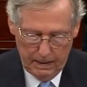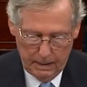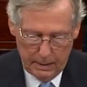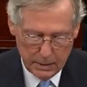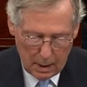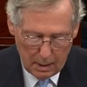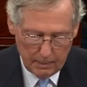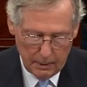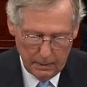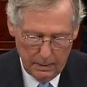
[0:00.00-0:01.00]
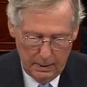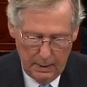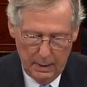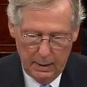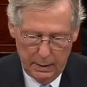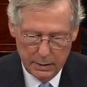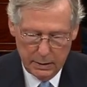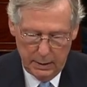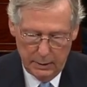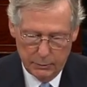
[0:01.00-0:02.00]
It's humbler. It isn't
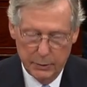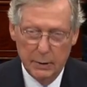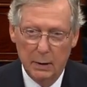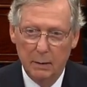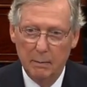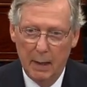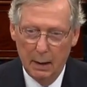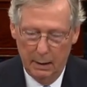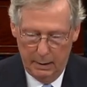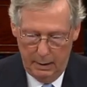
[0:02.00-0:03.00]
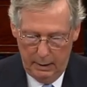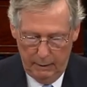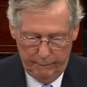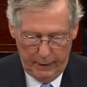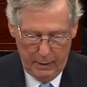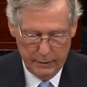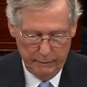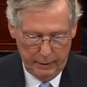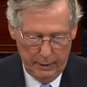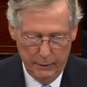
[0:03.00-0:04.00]
interested in meddling in the affairs of
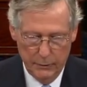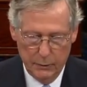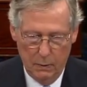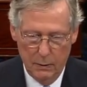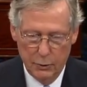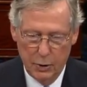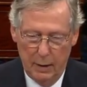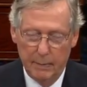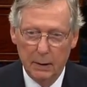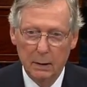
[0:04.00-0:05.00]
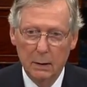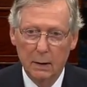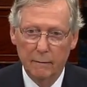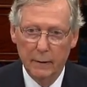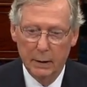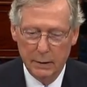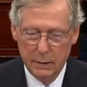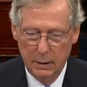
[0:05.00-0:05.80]
others or in shaping events.